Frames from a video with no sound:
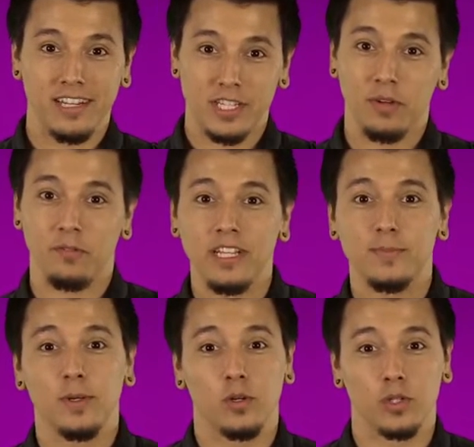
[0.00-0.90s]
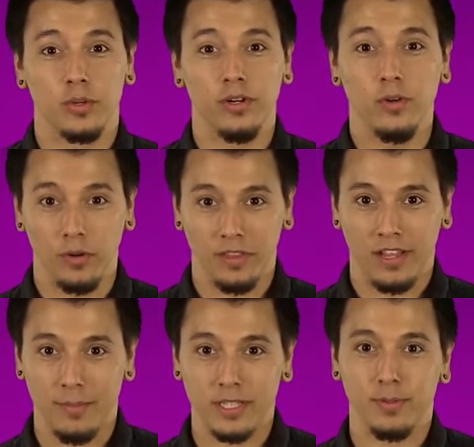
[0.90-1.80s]
let us know on Facebook or Twitter or in the
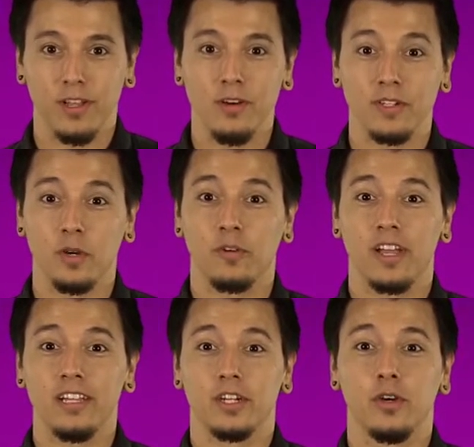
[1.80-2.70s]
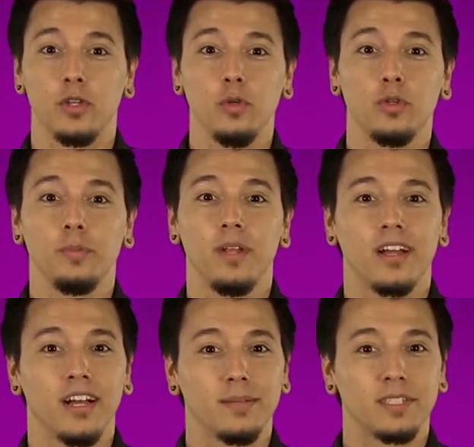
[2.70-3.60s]
comments below, and don't forget to go to
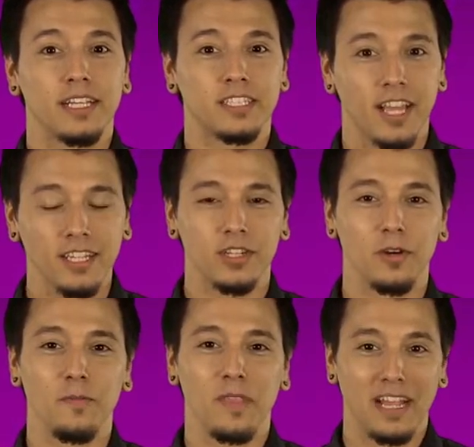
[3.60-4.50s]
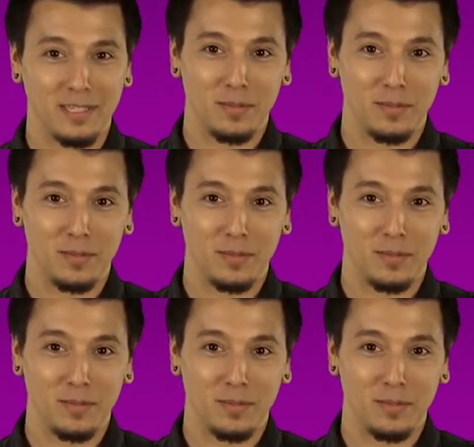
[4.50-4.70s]
youtube.com/scishow and